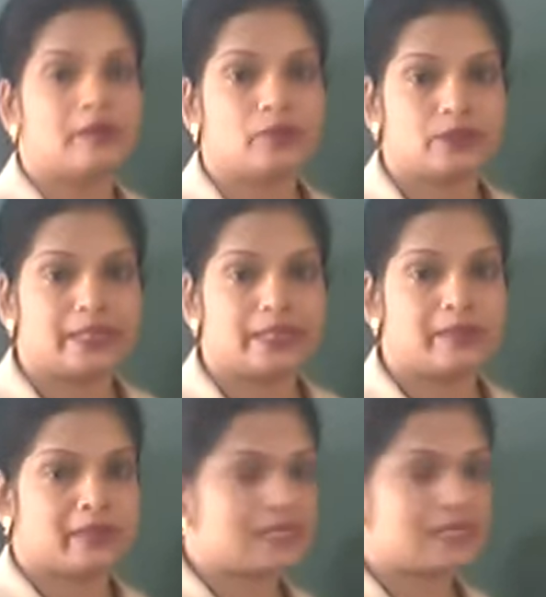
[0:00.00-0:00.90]
bond. That
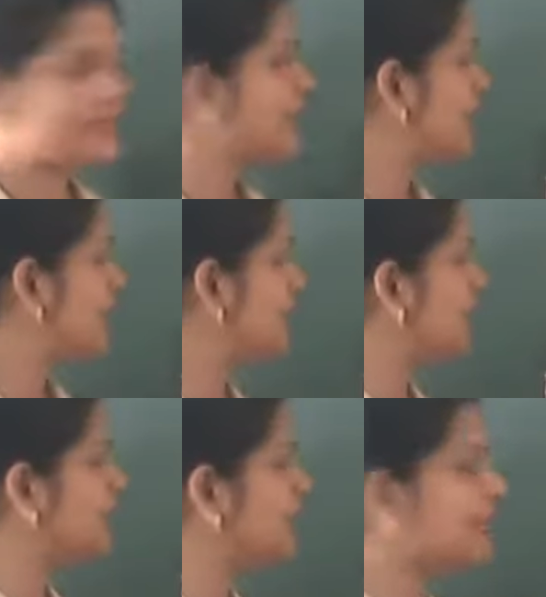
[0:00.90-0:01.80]
means
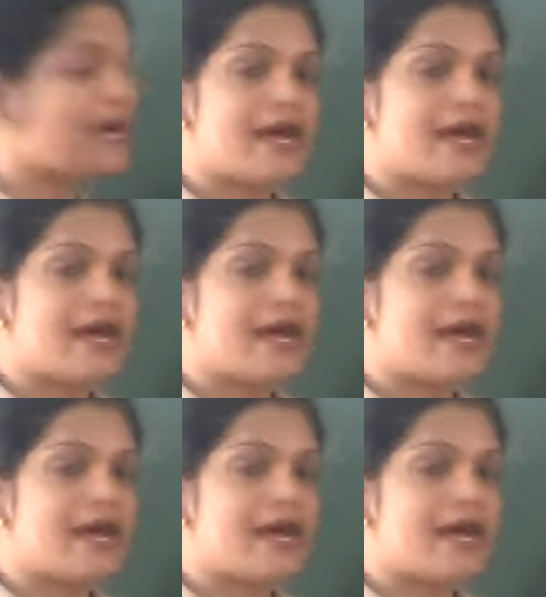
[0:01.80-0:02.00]
Li